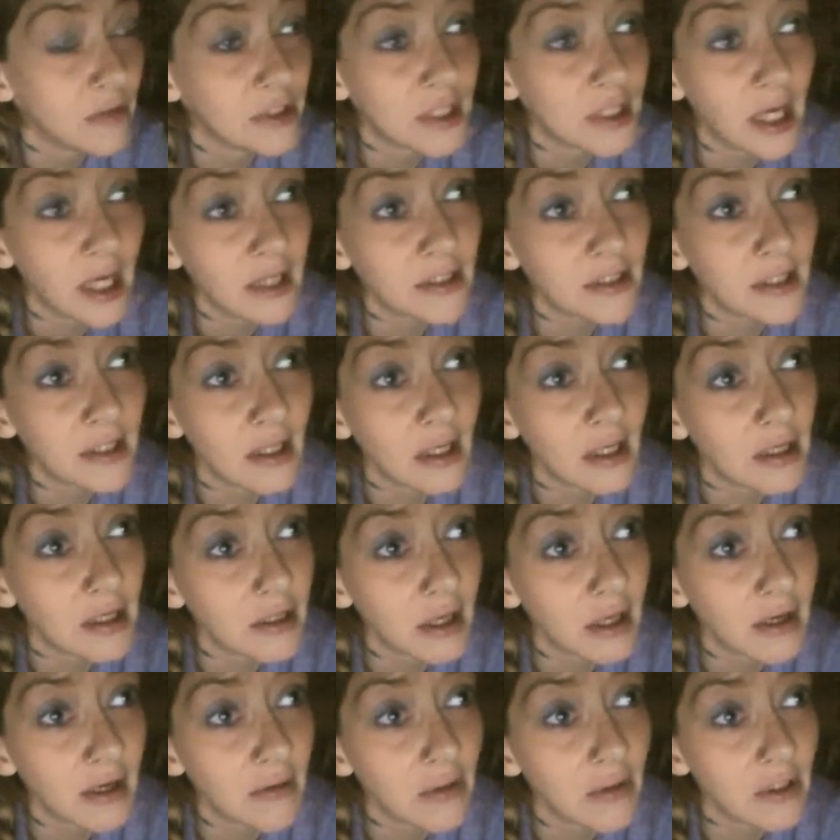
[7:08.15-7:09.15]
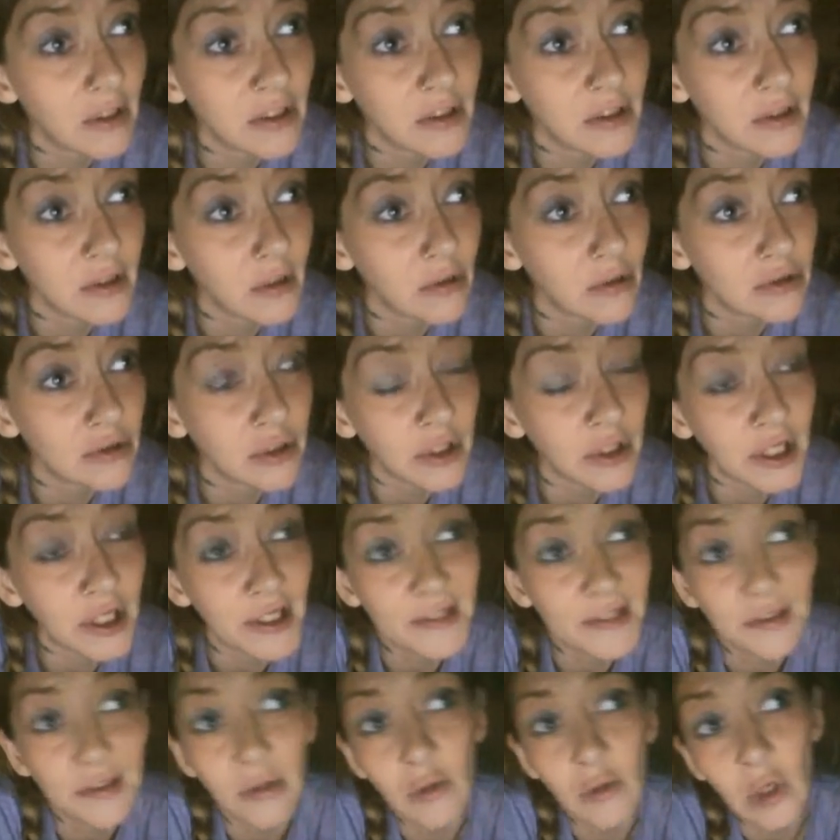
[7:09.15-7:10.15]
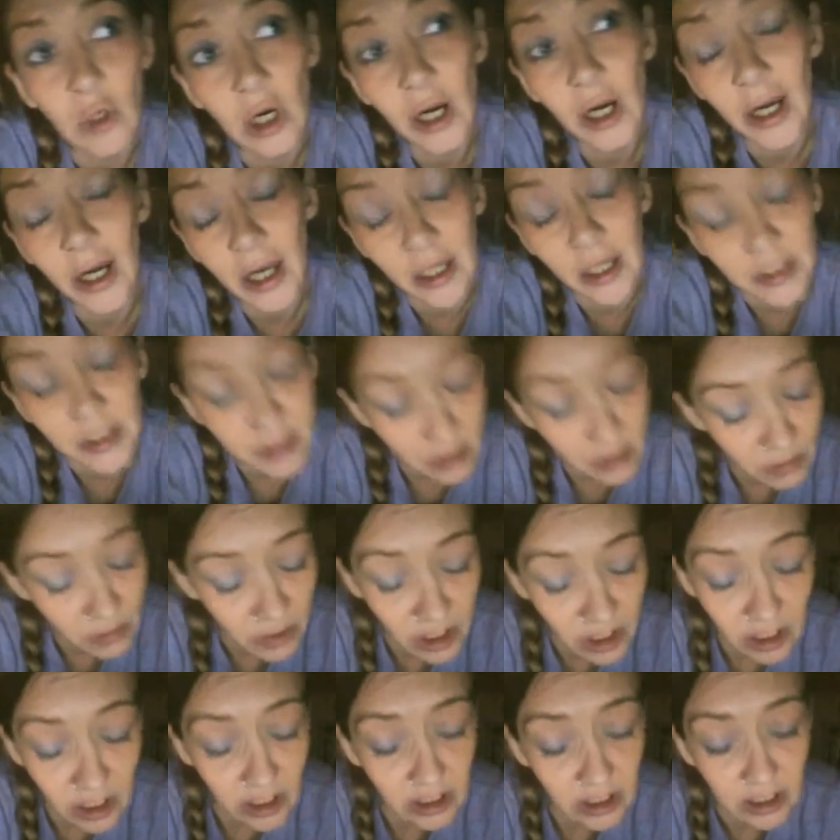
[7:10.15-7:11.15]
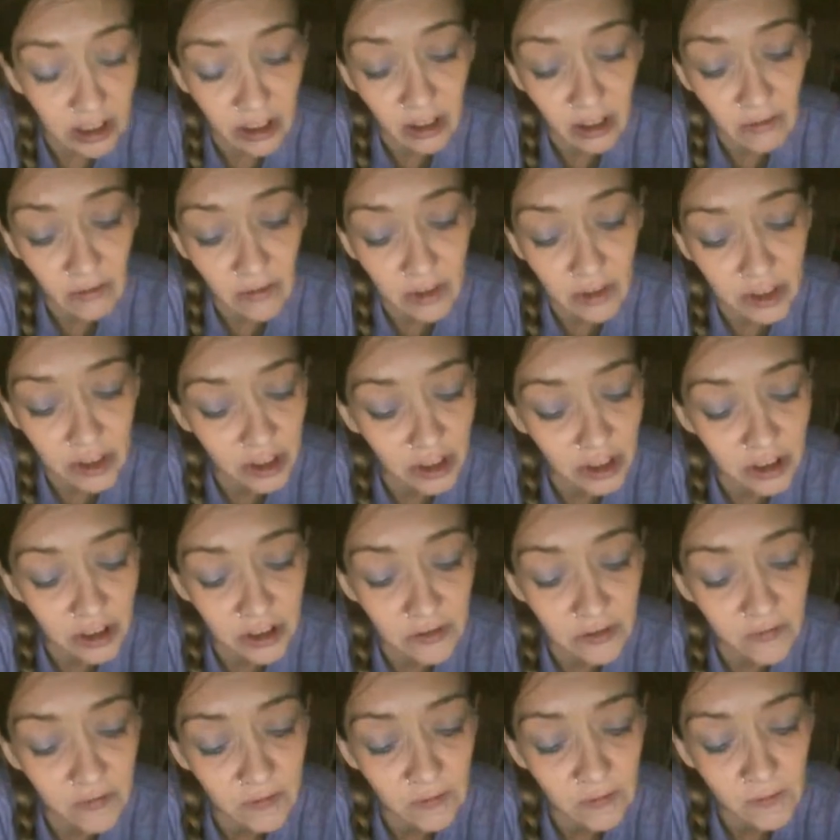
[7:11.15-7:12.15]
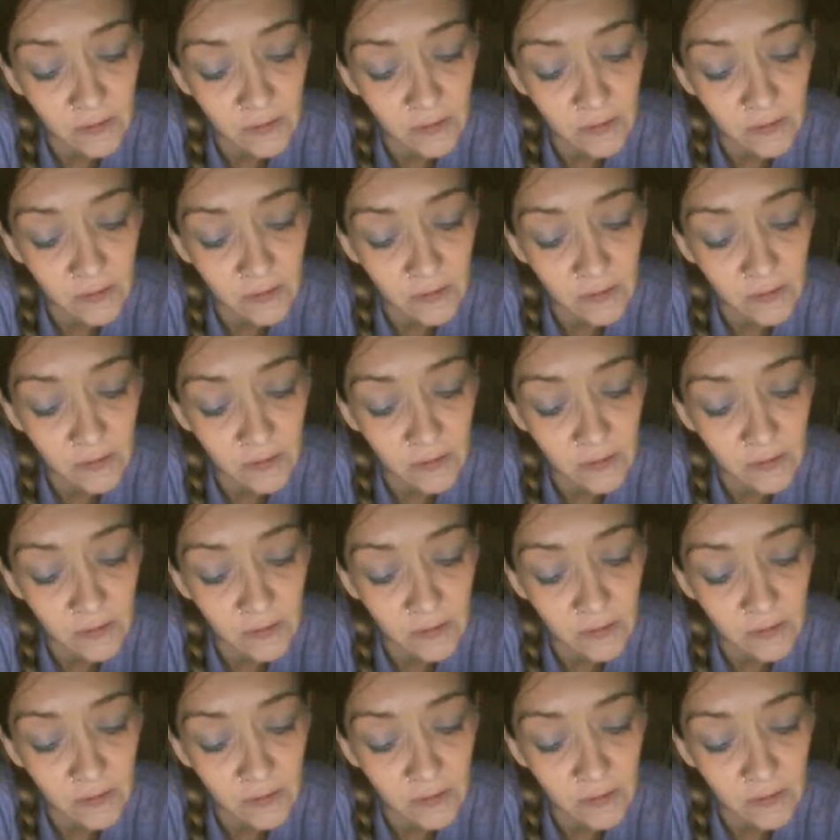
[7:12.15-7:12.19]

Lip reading: desolate. There was no trees, no grass, no nothing. It was just